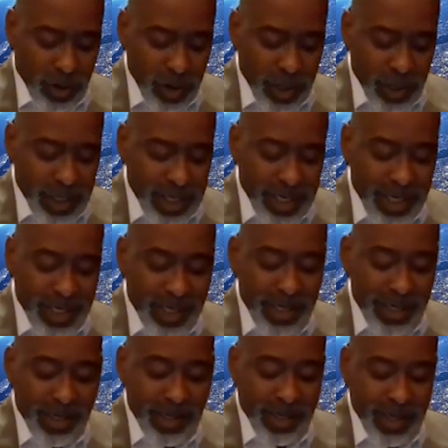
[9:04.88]
good
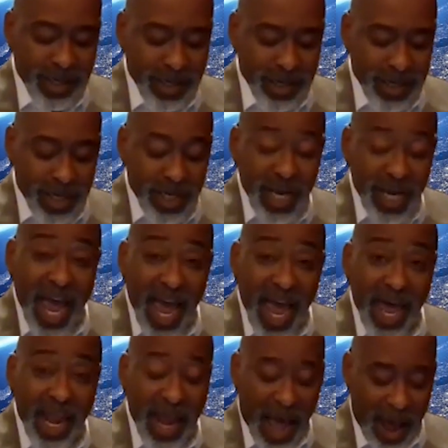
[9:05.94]
deeds
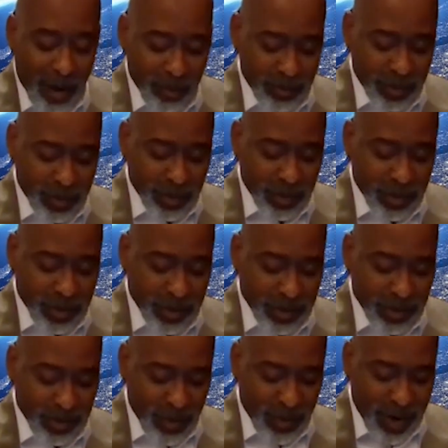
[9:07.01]
shine out,
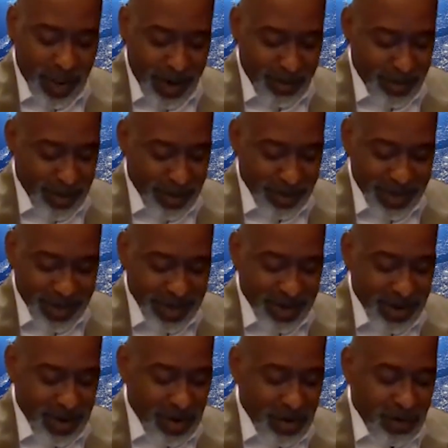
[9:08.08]
Lord have
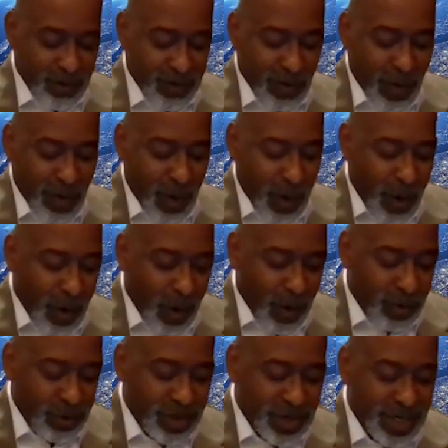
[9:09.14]
mercy, for
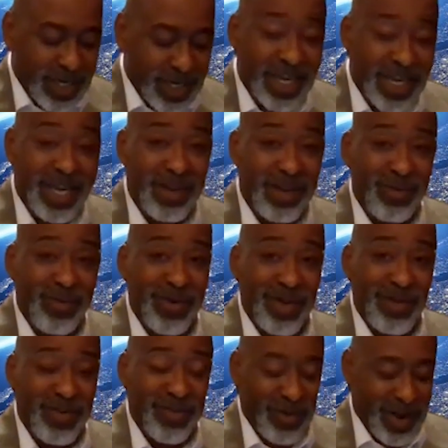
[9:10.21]
all to see, New
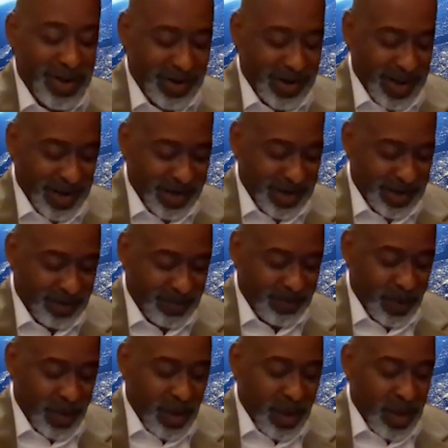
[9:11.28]
Living Translation,
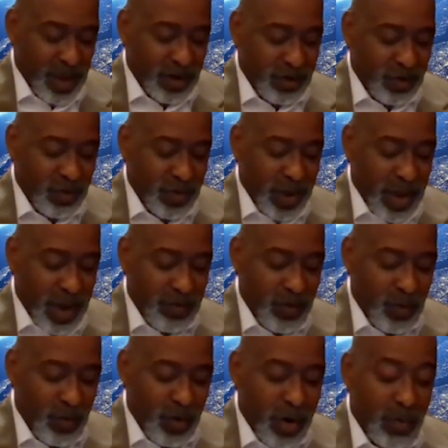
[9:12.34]
so that
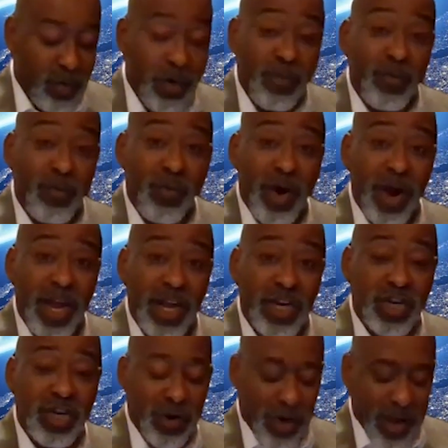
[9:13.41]
everyone will
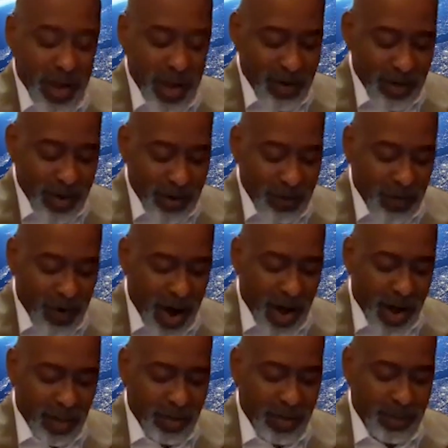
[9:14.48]
praise your heavenly
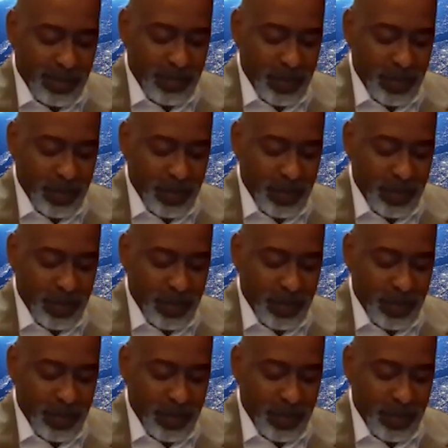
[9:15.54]
Father.